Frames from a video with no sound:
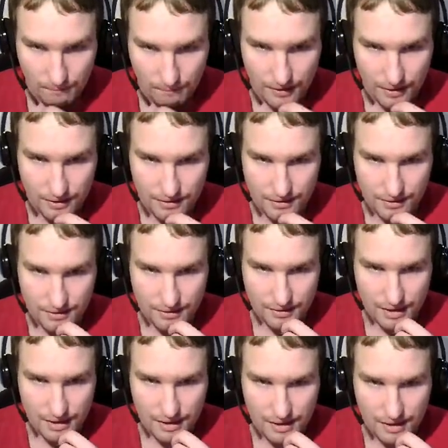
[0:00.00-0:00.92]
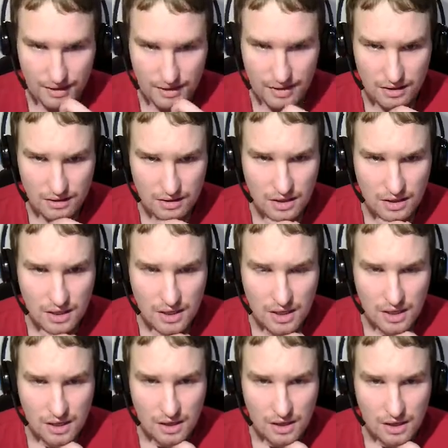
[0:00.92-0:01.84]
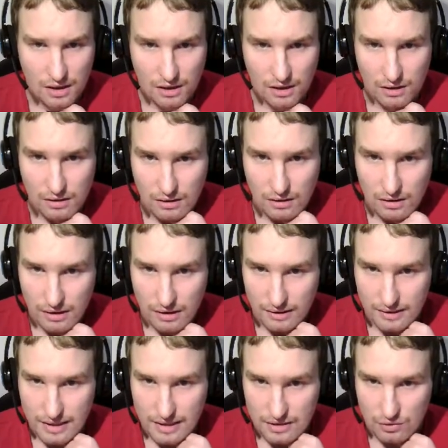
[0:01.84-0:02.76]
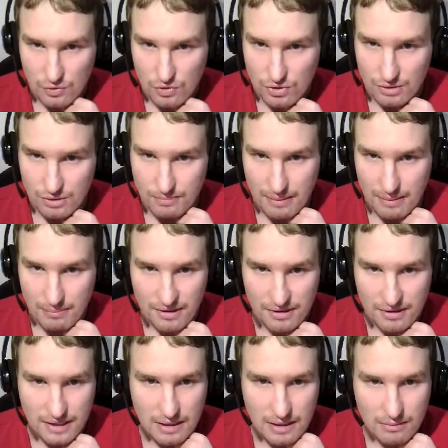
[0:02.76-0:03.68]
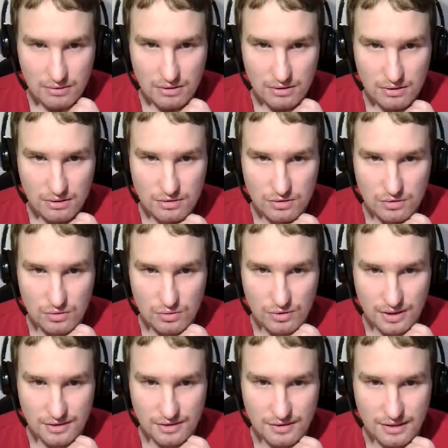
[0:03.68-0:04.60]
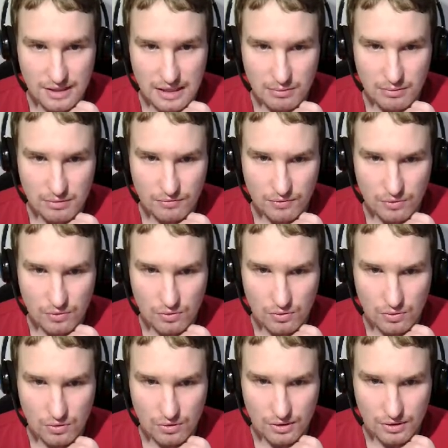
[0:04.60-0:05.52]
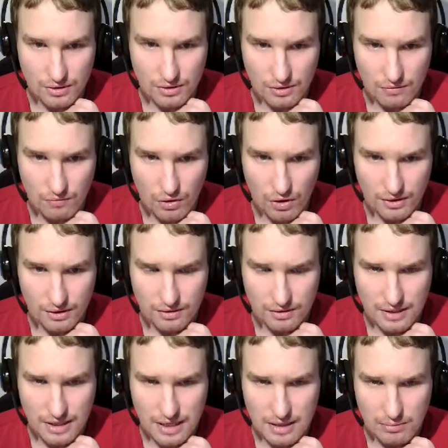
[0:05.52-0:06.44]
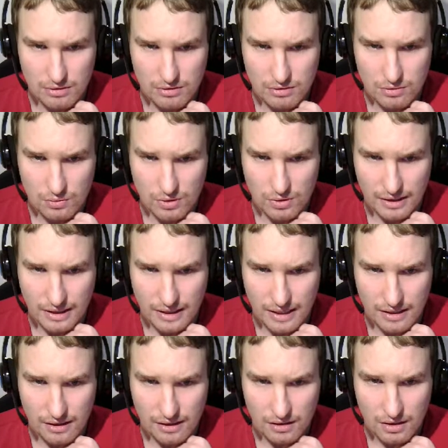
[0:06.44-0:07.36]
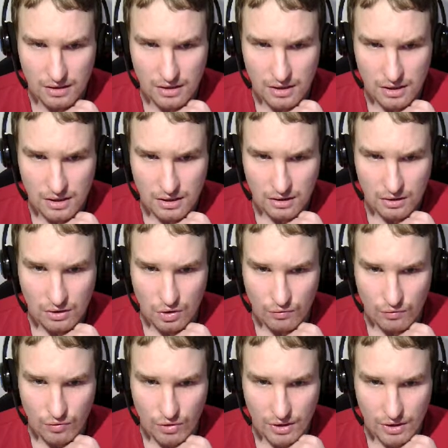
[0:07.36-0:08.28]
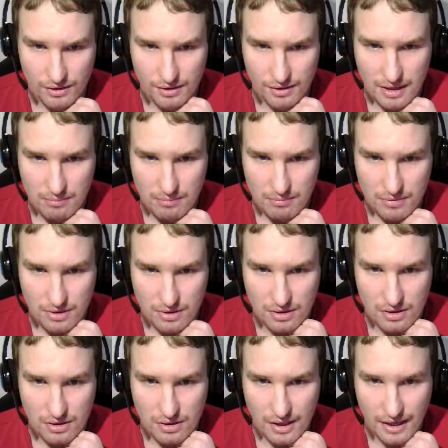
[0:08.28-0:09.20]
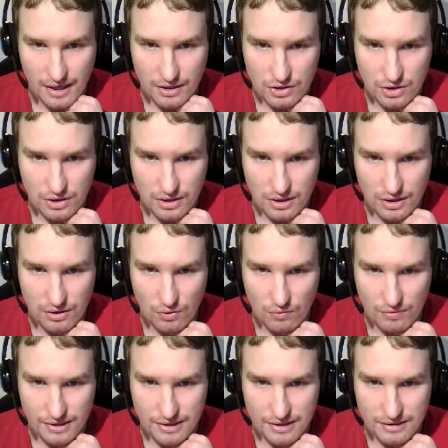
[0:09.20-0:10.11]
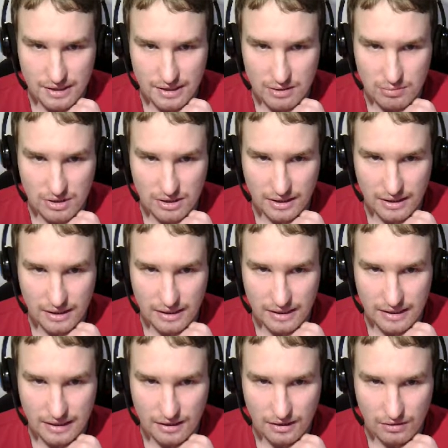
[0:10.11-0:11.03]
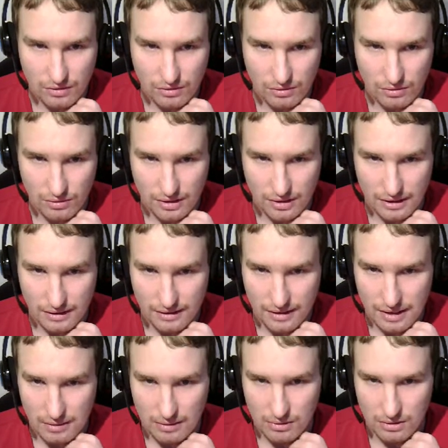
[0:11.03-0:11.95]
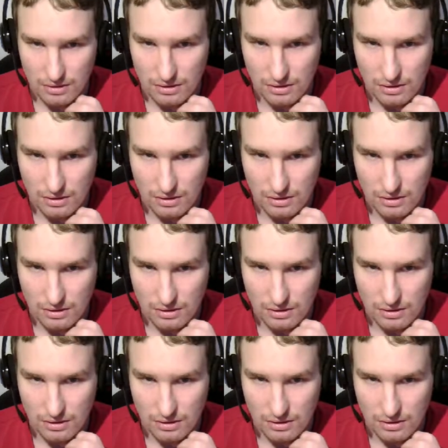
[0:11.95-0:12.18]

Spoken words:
This is done here. There's also a mapping table, so there's a table for a word table, so I can convert the number actually over this table. I can link it to that table.